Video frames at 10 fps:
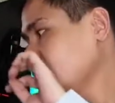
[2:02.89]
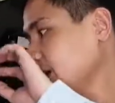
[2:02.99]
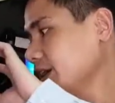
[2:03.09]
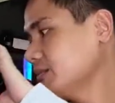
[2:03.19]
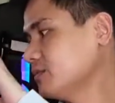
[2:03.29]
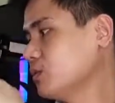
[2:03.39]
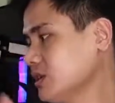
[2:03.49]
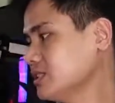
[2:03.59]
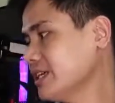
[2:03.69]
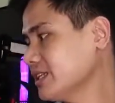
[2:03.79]
And
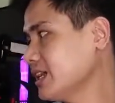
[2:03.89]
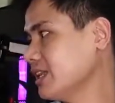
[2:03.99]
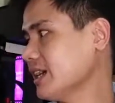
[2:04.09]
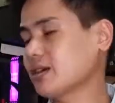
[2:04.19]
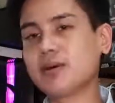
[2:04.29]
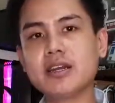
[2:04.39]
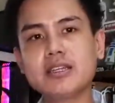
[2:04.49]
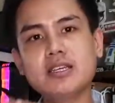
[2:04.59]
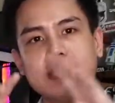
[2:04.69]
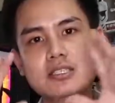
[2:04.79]
one thing that I like about
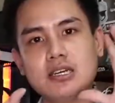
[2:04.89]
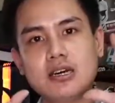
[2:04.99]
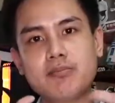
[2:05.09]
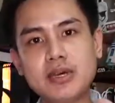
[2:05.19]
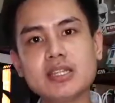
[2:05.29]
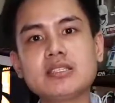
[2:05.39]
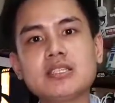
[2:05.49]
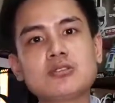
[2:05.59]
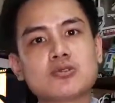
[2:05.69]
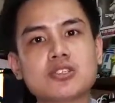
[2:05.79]
it is the ability
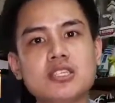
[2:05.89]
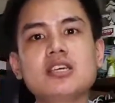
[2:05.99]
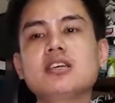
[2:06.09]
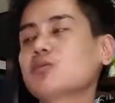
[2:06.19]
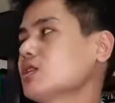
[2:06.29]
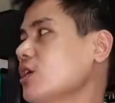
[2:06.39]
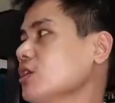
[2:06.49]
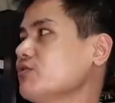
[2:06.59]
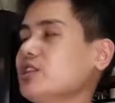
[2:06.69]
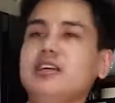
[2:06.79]
to sync it with all
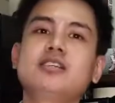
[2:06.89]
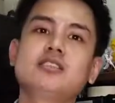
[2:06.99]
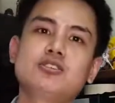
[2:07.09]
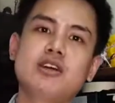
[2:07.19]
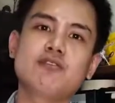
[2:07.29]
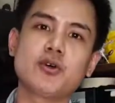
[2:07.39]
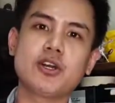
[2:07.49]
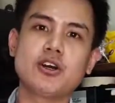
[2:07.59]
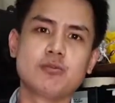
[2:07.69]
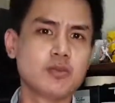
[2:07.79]
of the lights that you have going
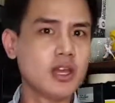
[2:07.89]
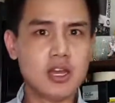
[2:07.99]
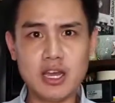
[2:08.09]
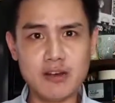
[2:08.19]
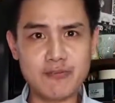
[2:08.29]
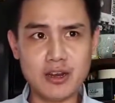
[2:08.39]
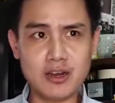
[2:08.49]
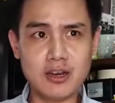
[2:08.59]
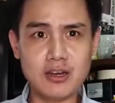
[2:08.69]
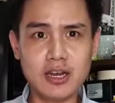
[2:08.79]
on.
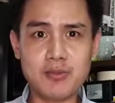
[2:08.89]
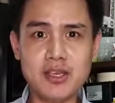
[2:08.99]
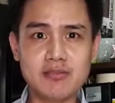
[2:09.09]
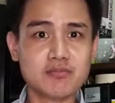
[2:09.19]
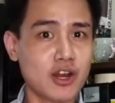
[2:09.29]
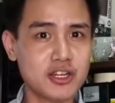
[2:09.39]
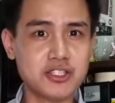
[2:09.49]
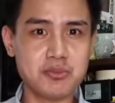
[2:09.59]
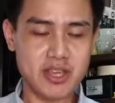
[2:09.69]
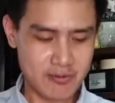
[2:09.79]
I mean,
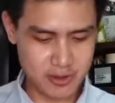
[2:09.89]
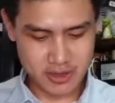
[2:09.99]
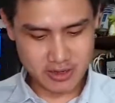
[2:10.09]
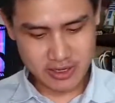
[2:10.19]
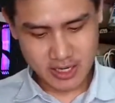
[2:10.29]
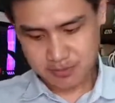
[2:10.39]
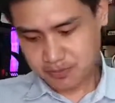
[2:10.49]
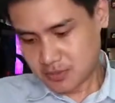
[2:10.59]
RGB everything, right?